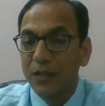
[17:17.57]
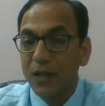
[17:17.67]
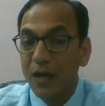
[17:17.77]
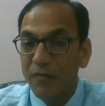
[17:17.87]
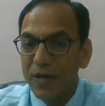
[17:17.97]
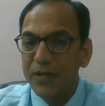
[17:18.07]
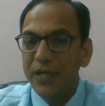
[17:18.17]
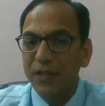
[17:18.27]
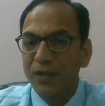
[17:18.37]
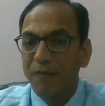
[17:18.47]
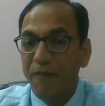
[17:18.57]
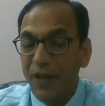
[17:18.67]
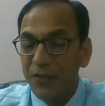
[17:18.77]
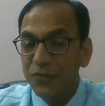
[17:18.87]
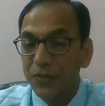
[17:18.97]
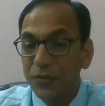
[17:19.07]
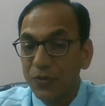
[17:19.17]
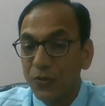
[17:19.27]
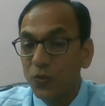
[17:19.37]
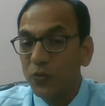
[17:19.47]
converted the waste
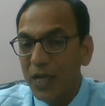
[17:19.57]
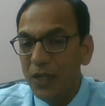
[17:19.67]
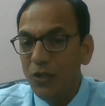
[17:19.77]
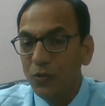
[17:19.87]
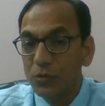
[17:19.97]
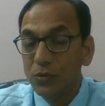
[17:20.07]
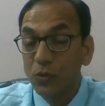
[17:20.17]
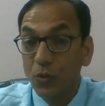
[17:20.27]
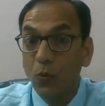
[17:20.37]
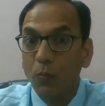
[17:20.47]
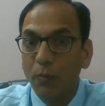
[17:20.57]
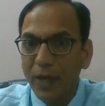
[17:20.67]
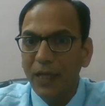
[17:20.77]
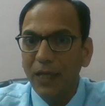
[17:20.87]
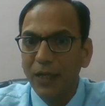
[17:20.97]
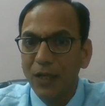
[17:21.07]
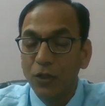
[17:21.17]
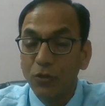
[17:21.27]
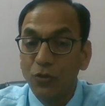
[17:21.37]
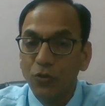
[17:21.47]
to value, to money,
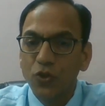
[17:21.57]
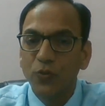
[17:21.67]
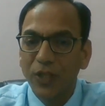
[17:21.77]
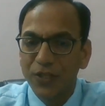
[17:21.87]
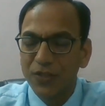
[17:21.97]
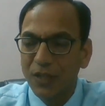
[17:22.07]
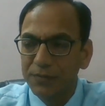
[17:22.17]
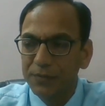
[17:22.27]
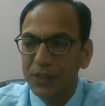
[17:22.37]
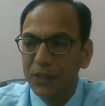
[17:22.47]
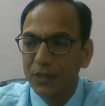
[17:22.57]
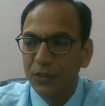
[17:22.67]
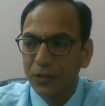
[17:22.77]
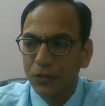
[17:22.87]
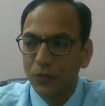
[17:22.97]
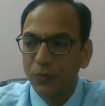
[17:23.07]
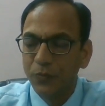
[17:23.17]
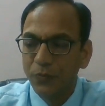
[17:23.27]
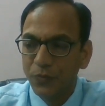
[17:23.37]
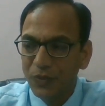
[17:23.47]
to useful stuff.
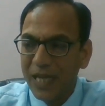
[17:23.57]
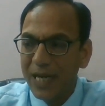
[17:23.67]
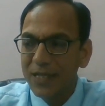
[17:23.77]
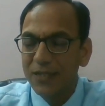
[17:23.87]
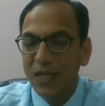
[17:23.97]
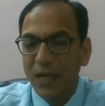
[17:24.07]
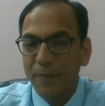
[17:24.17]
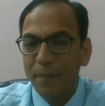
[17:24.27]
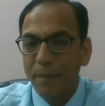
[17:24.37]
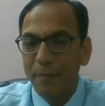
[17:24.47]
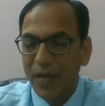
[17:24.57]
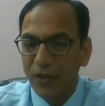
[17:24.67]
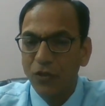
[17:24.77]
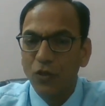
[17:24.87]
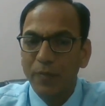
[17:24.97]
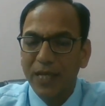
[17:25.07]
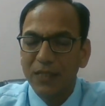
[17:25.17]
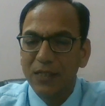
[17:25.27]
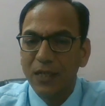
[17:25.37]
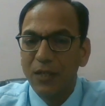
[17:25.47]
So that is the manure
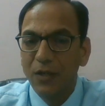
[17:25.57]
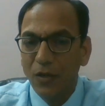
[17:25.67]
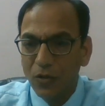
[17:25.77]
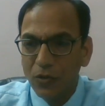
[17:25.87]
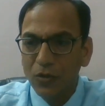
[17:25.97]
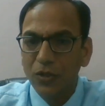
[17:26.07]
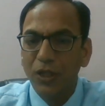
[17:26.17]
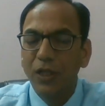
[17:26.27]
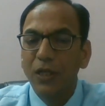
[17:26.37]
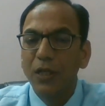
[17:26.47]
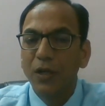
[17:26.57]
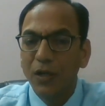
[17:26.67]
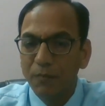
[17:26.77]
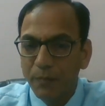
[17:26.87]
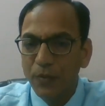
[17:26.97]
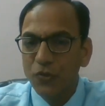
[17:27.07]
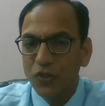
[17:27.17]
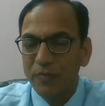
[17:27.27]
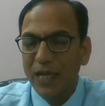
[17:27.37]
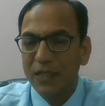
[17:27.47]
method or the
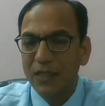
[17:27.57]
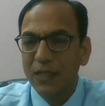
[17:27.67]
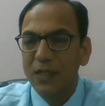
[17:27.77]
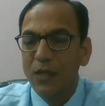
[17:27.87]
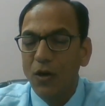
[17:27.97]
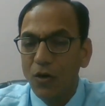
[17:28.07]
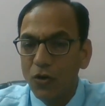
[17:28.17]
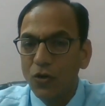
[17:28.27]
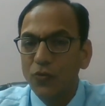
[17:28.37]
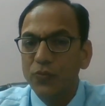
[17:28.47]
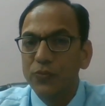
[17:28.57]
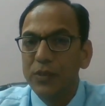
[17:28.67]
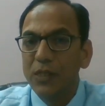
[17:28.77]
compost method of,